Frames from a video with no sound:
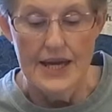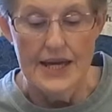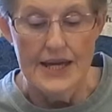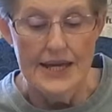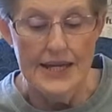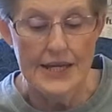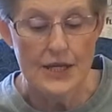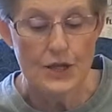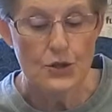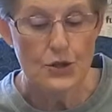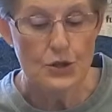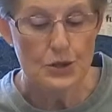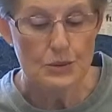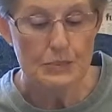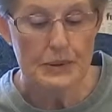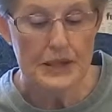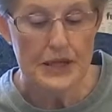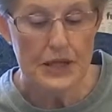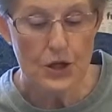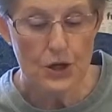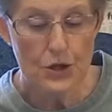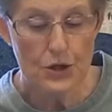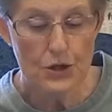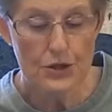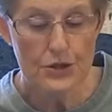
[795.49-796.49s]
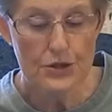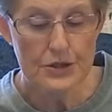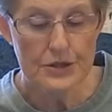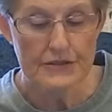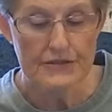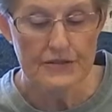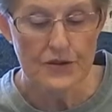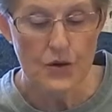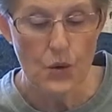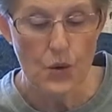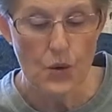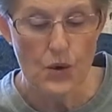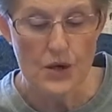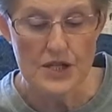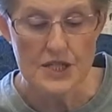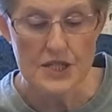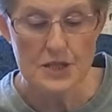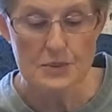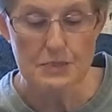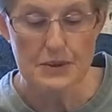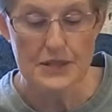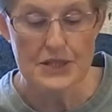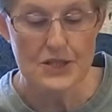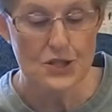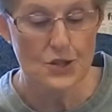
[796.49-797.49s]
He could be heard, of course,
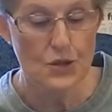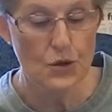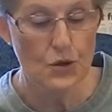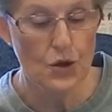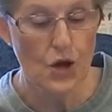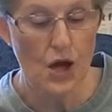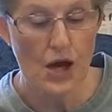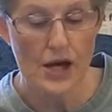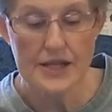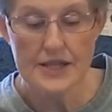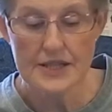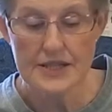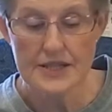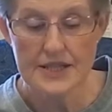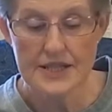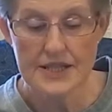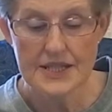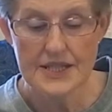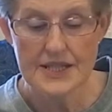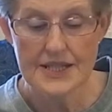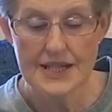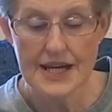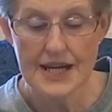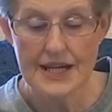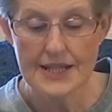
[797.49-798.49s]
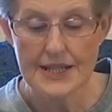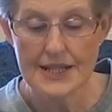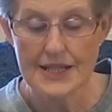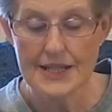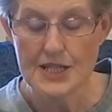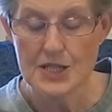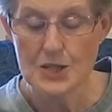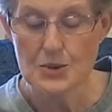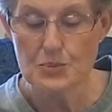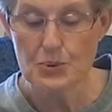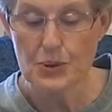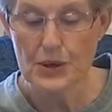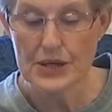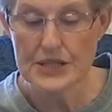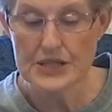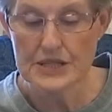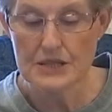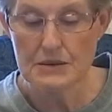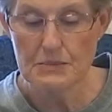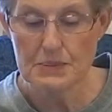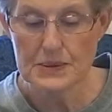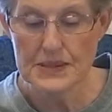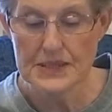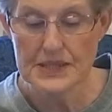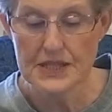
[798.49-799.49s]
but so long as he stayed in his
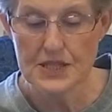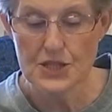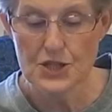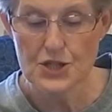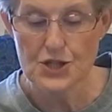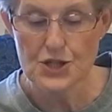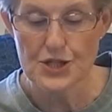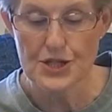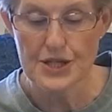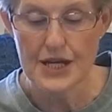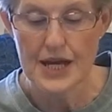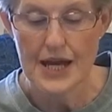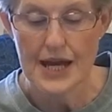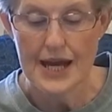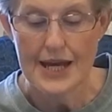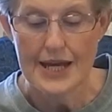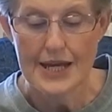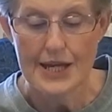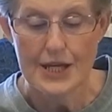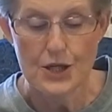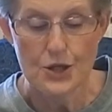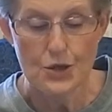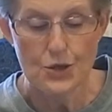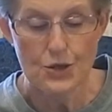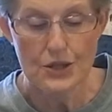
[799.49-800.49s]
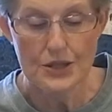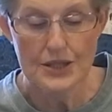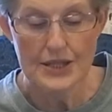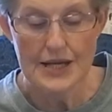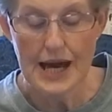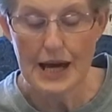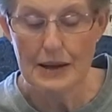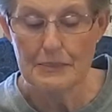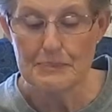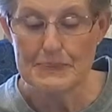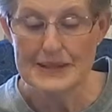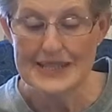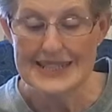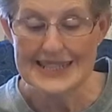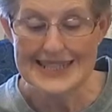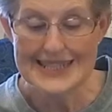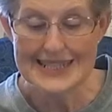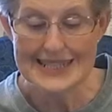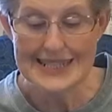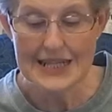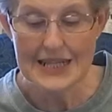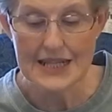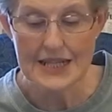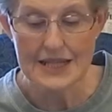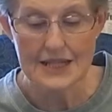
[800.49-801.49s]
present position, he could not be
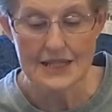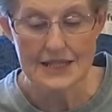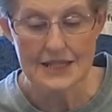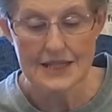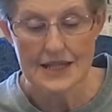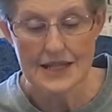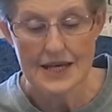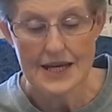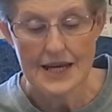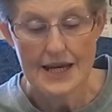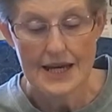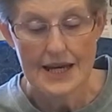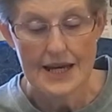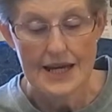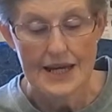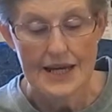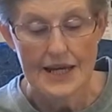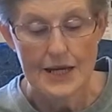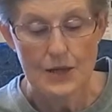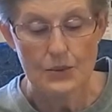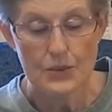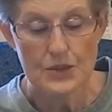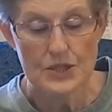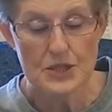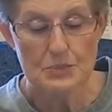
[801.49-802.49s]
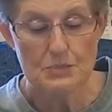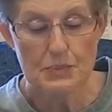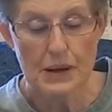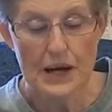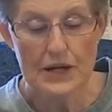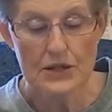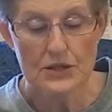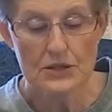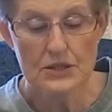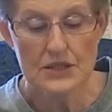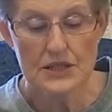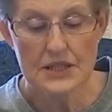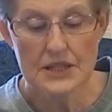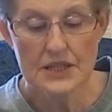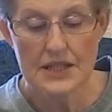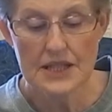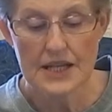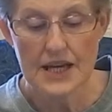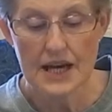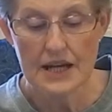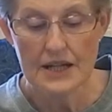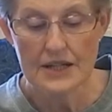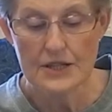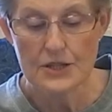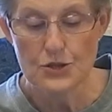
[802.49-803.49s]
seen. It was partly
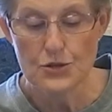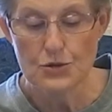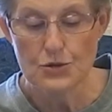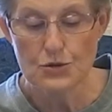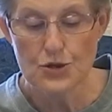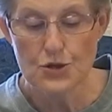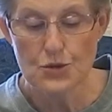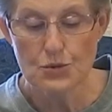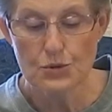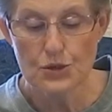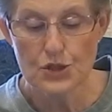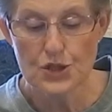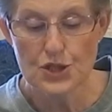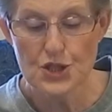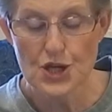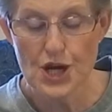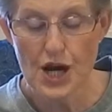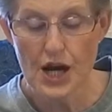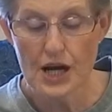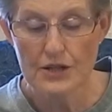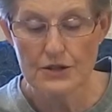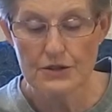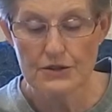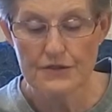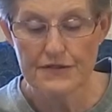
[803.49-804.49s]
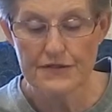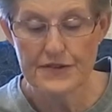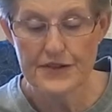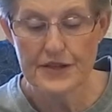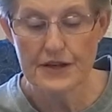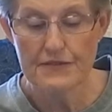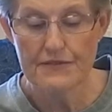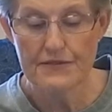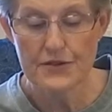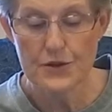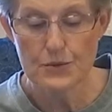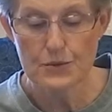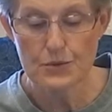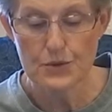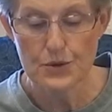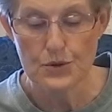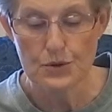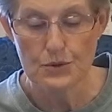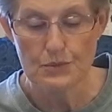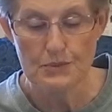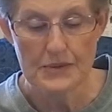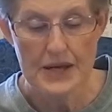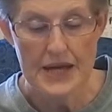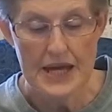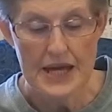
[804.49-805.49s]
the unusual geography of the
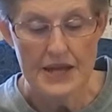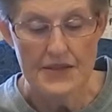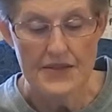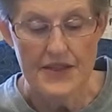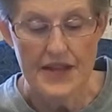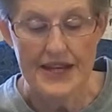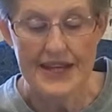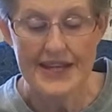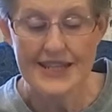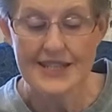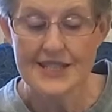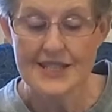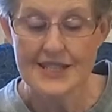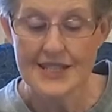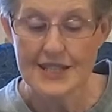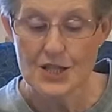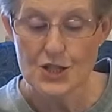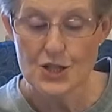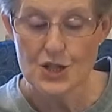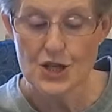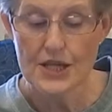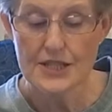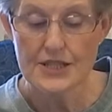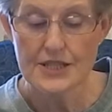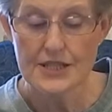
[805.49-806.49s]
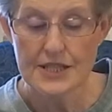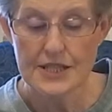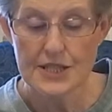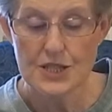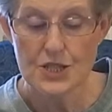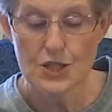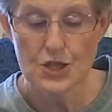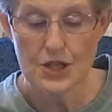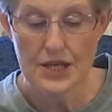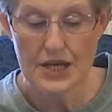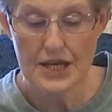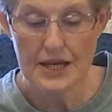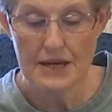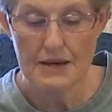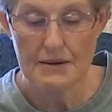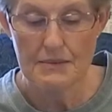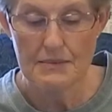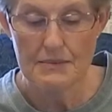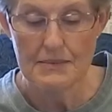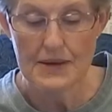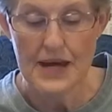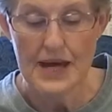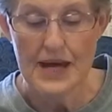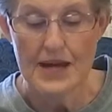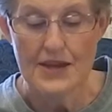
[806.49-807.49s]
room that had suggested to
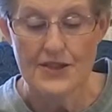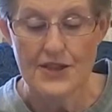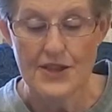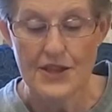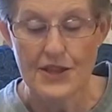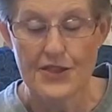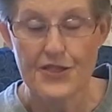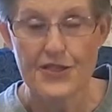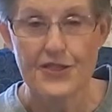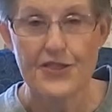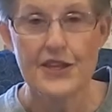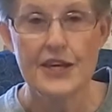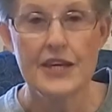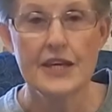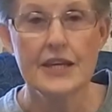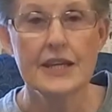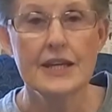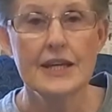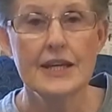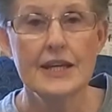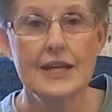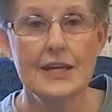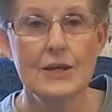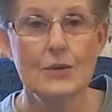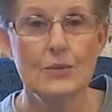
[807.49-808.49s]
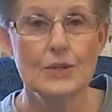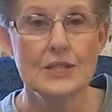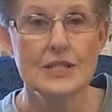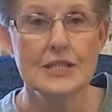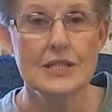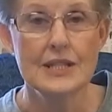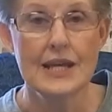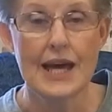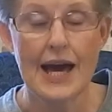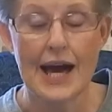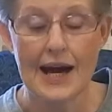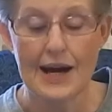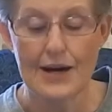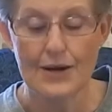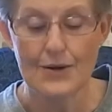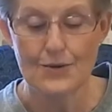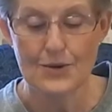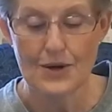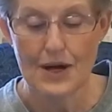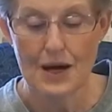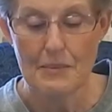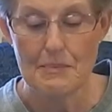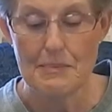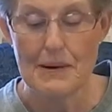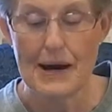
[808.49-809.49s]
him the thing he was now
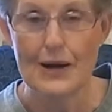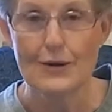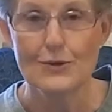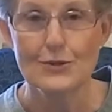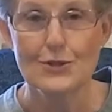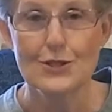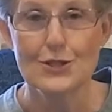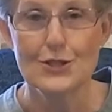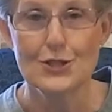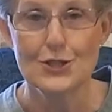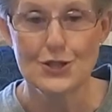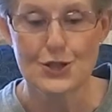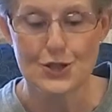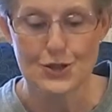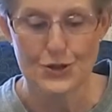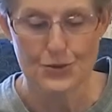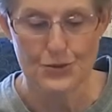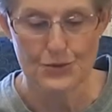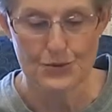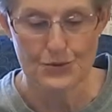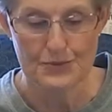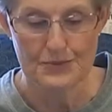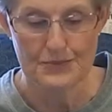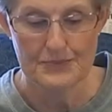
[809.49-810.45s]
about to do.